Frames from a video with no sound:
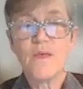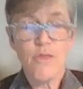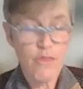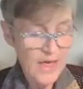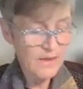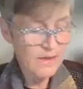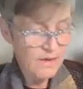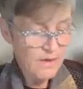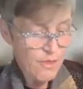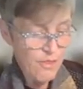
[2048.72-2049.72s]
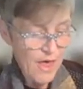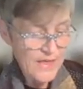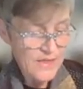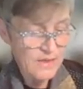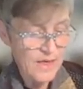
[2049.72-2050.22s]
then
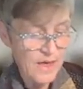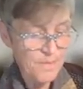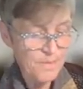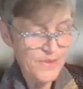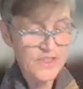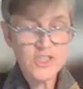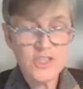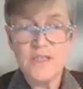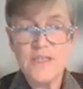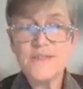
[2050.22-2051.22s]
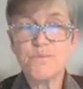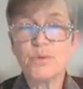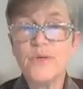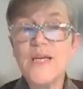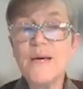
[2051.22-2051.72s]
that num position is
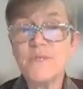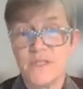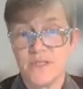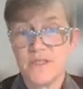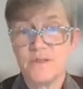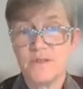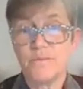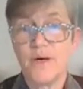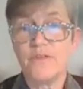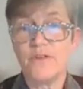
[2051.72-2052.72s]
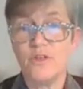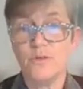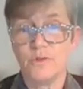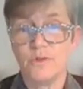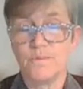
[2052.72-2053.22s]
preempted by the
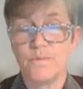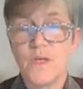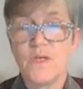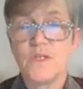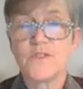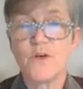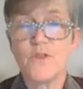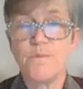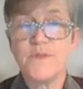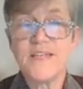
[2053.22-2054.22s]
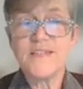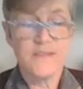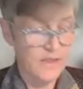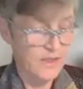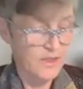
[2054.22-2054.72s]
numeral. So the
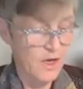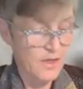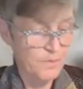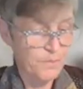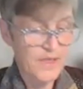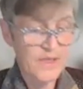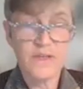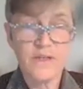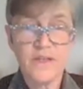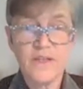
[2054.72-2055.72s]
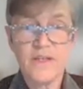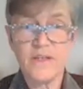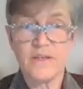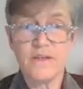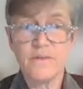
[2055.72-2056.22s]
possessor cannot appear
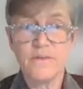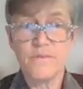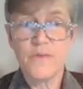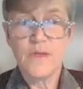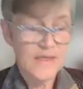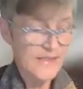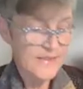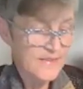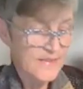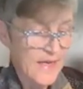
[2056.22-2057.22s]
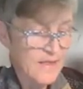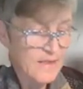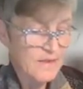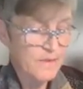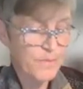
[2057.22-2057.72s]
here. Instead,
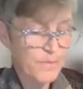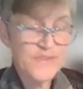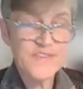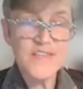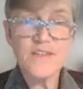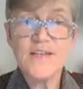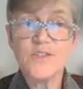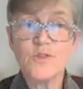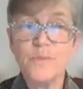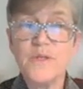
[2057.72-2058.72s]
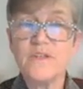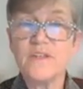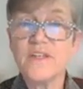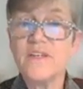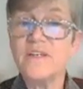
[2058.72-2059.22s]
the possessor has to
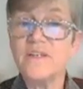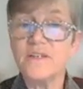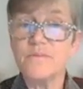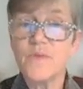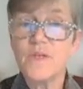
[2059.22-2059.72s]
appear here.